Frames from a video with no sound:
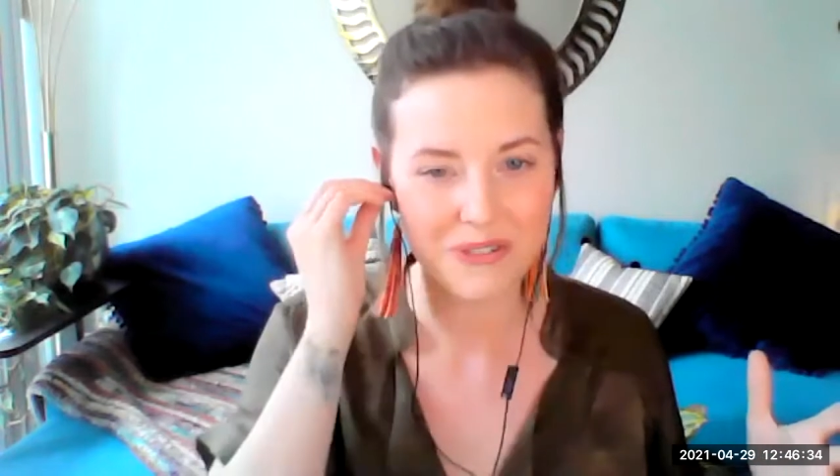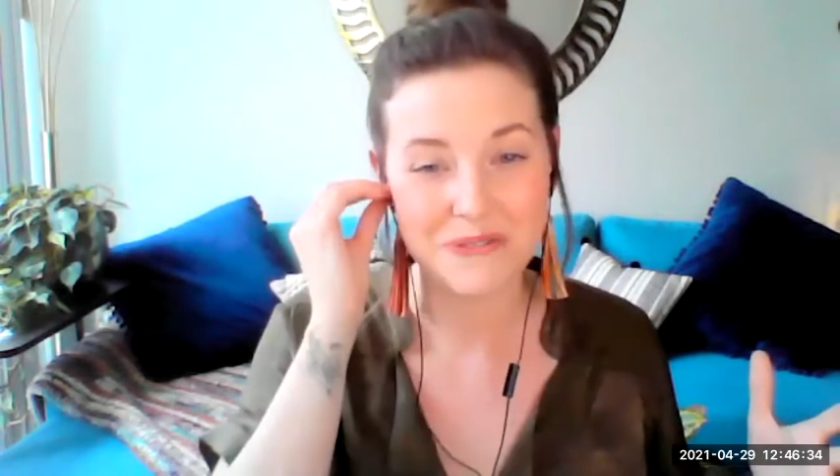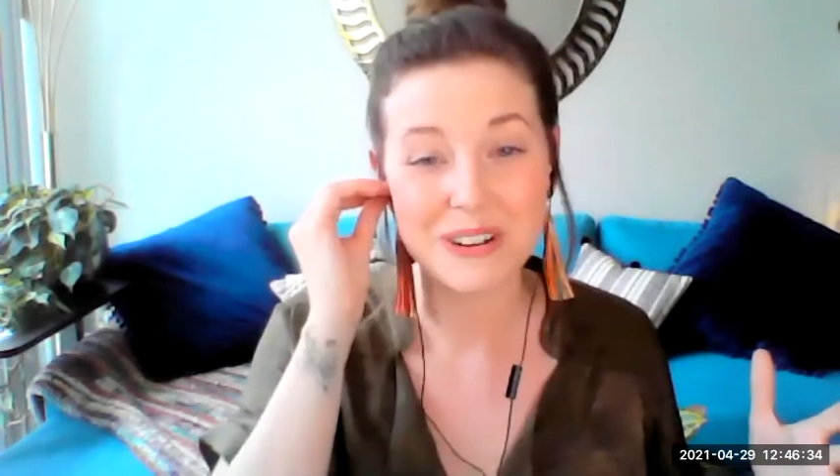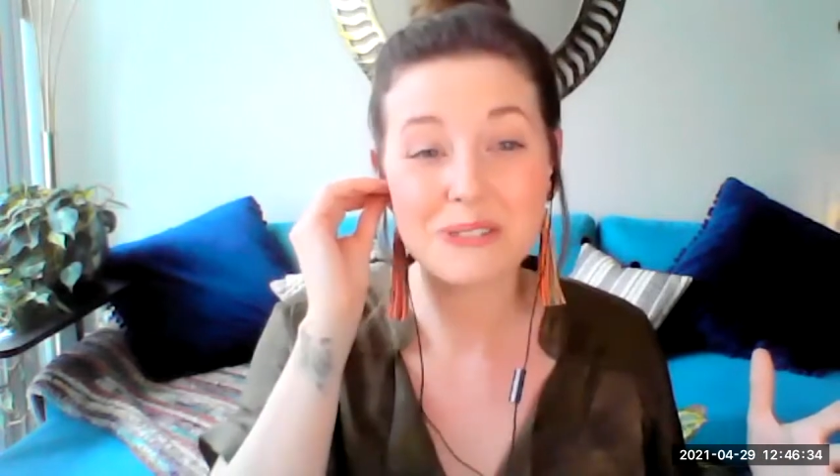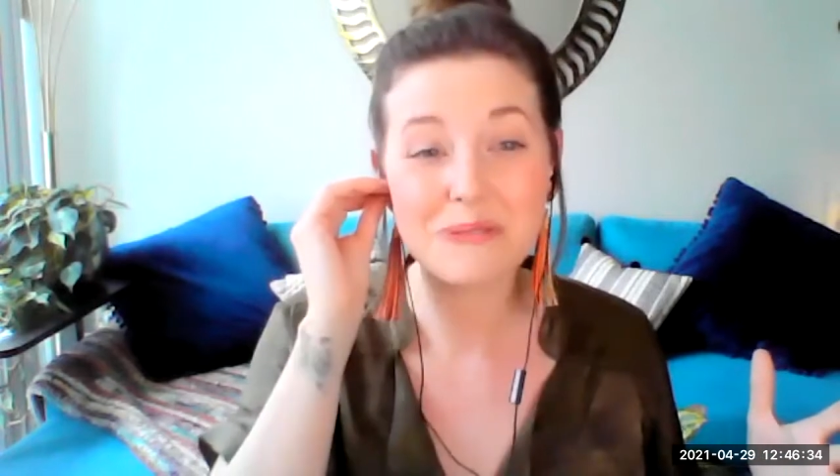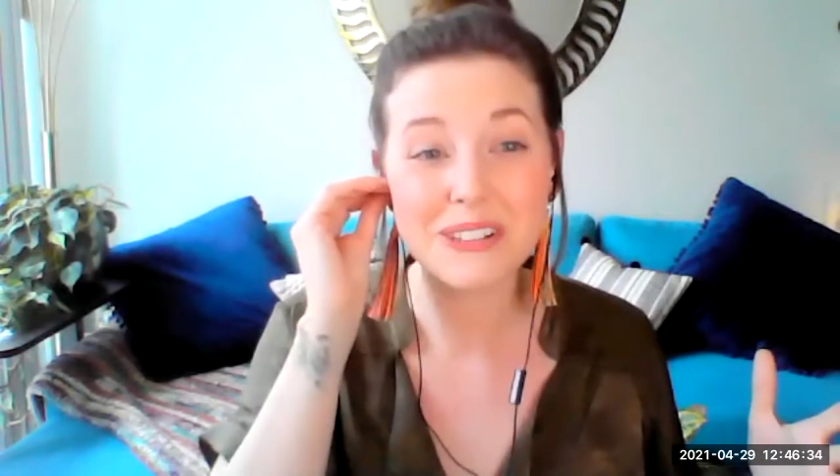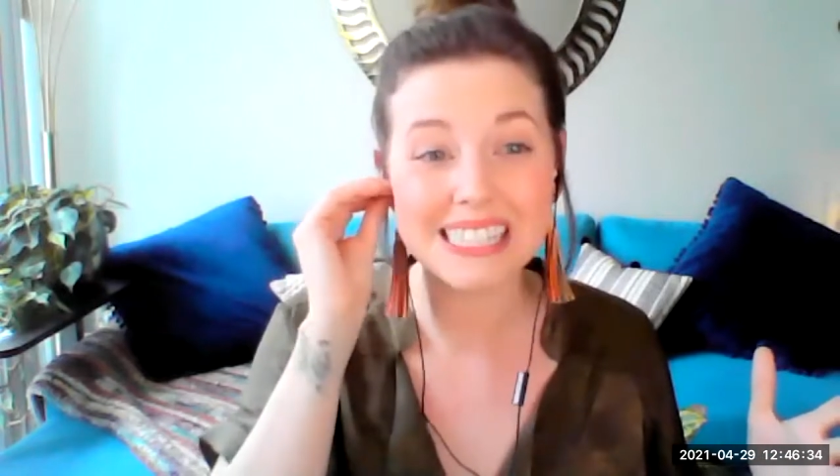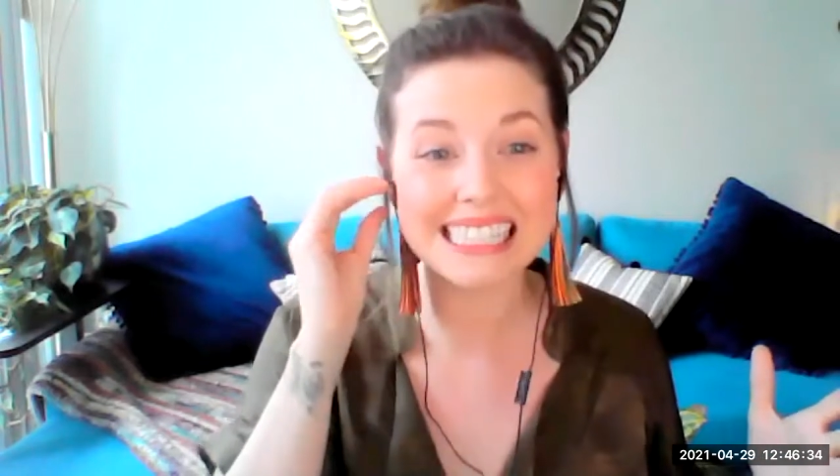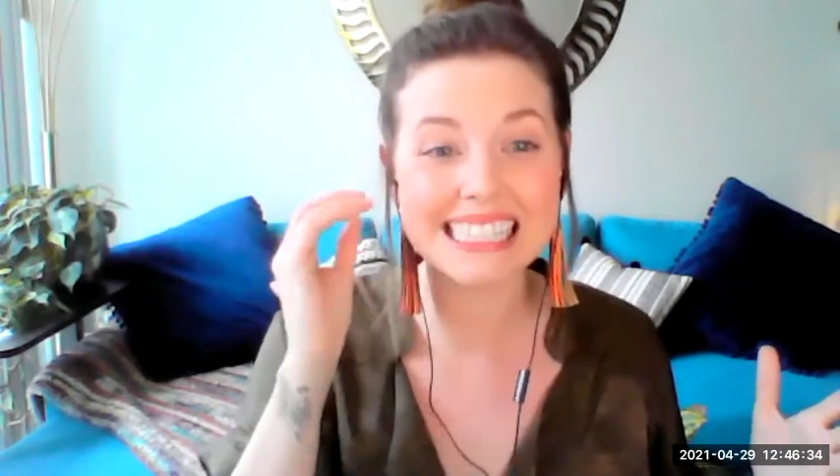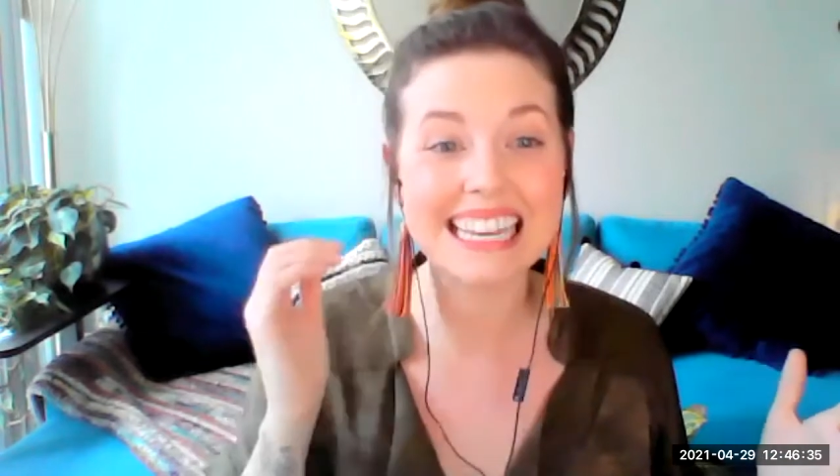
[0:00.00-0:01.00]
which will
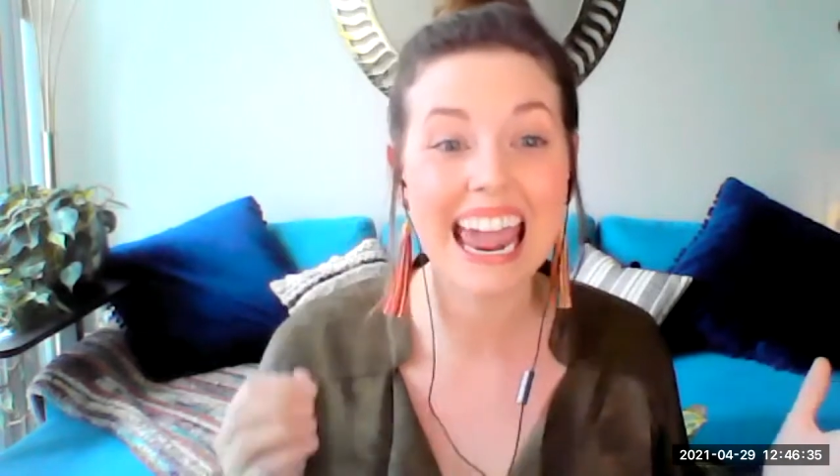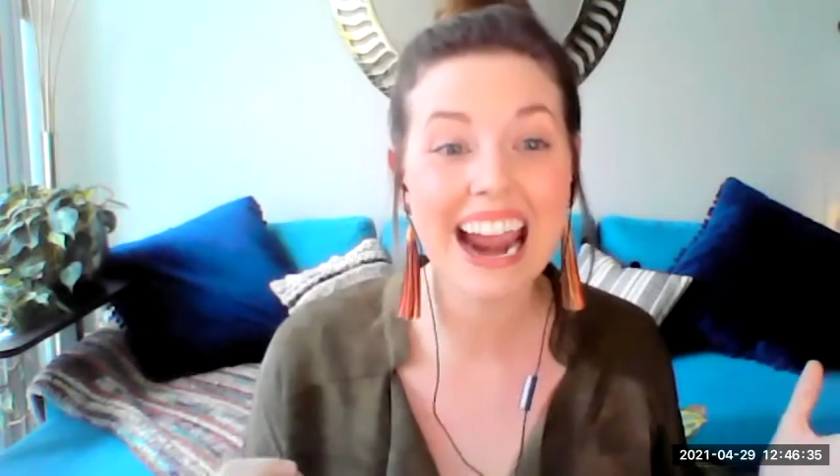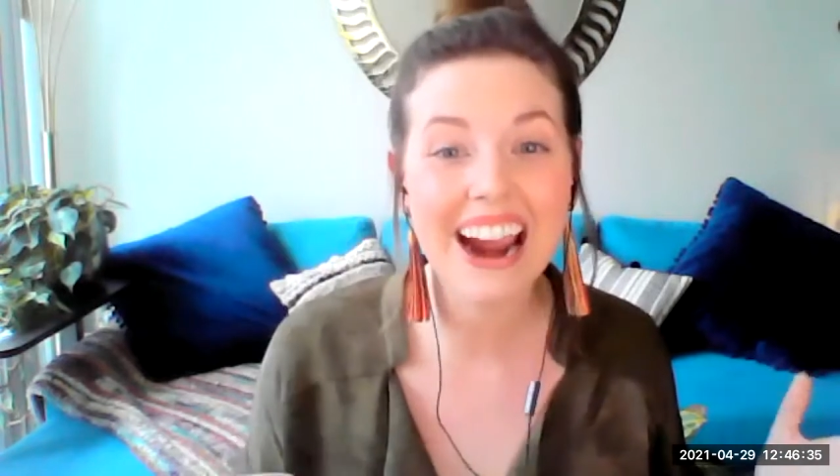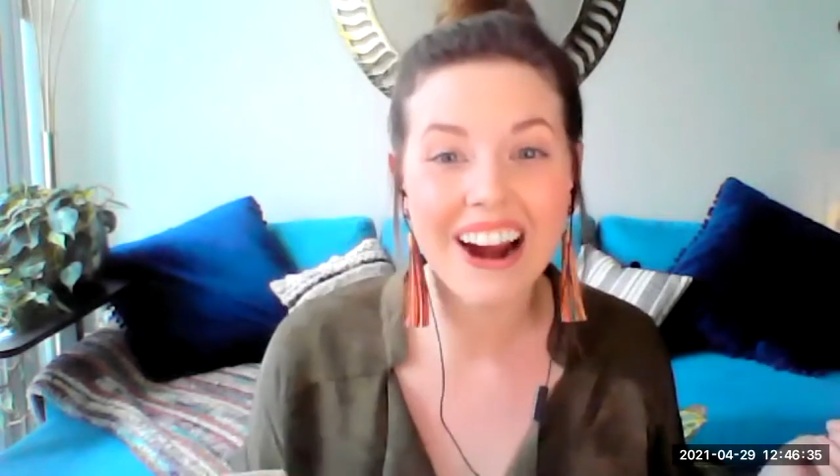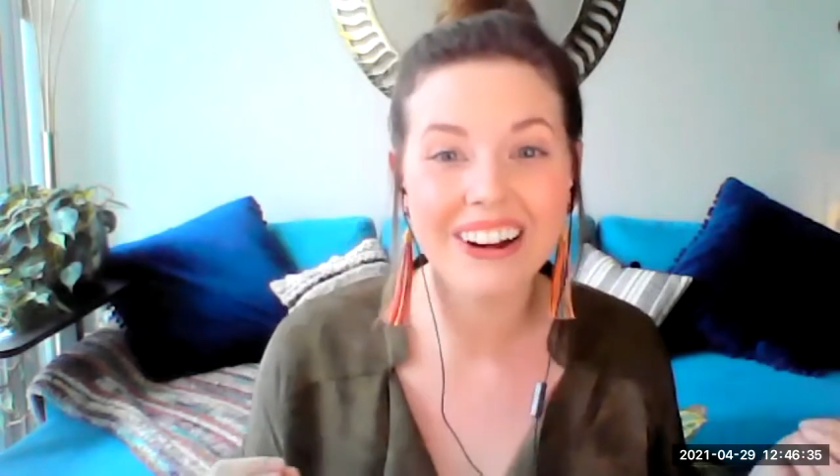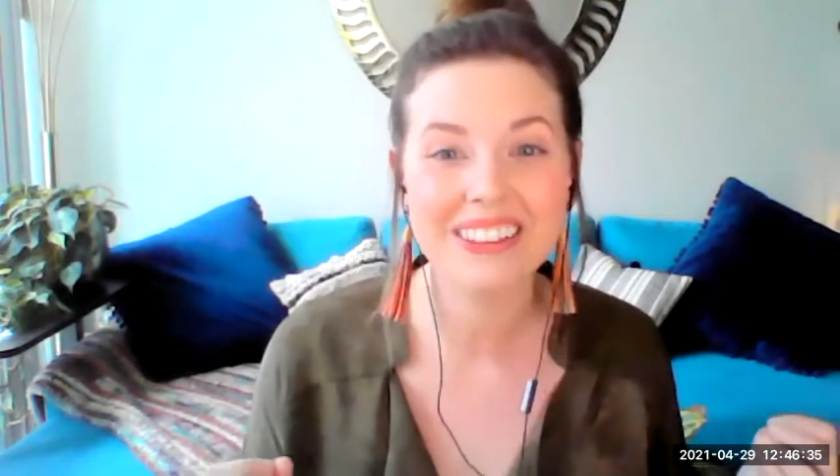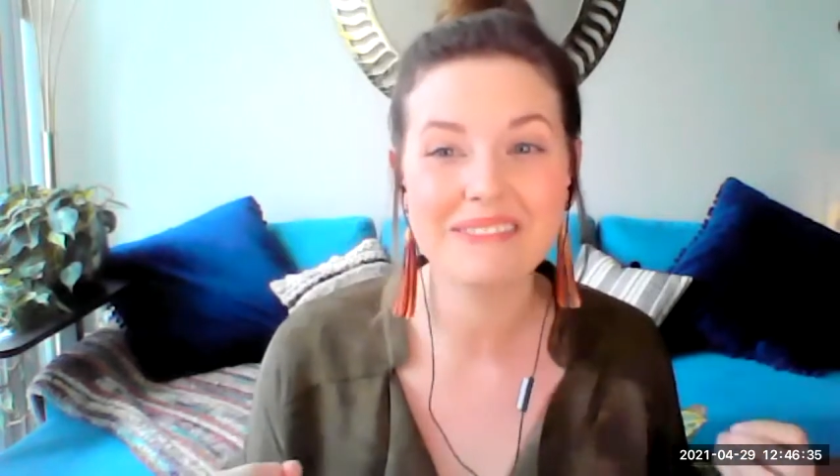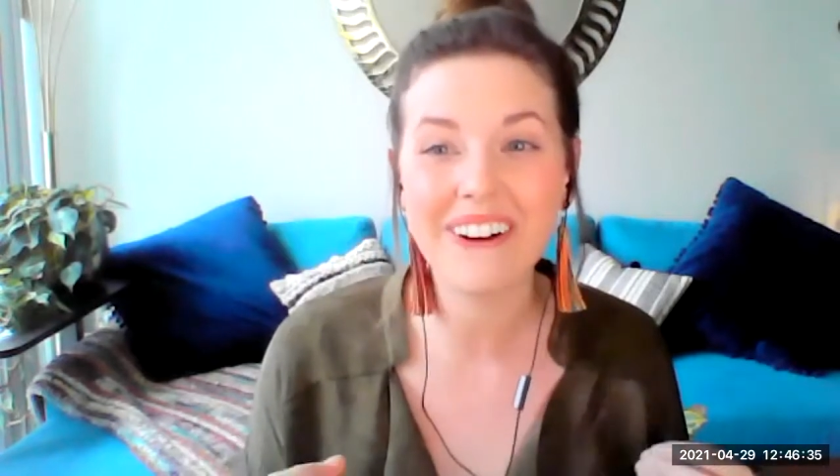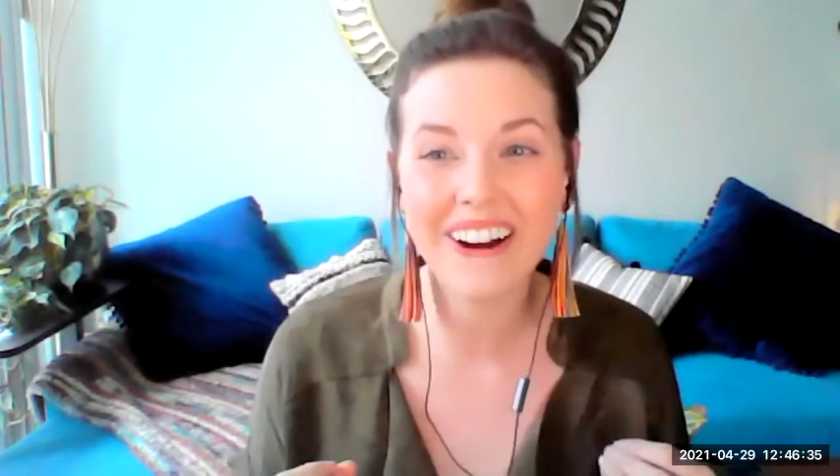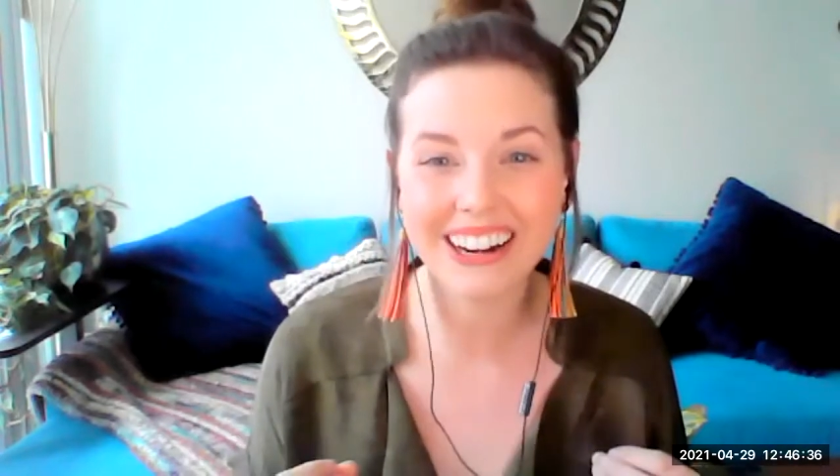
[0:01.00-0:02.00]
scare the
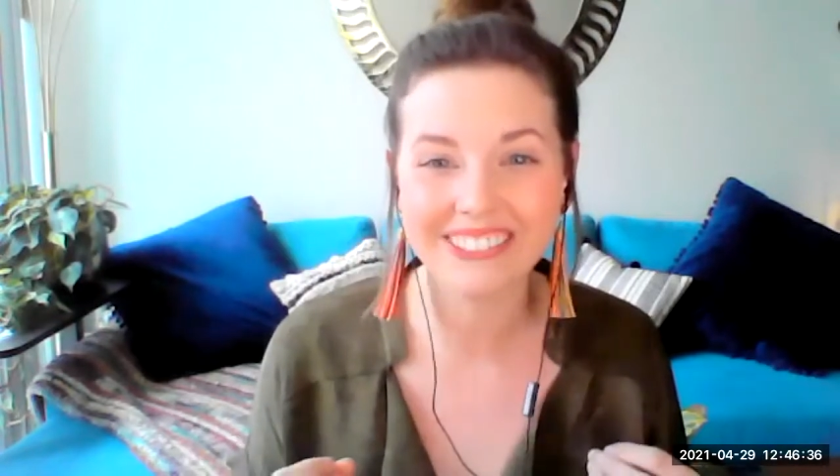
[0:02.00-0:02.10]
part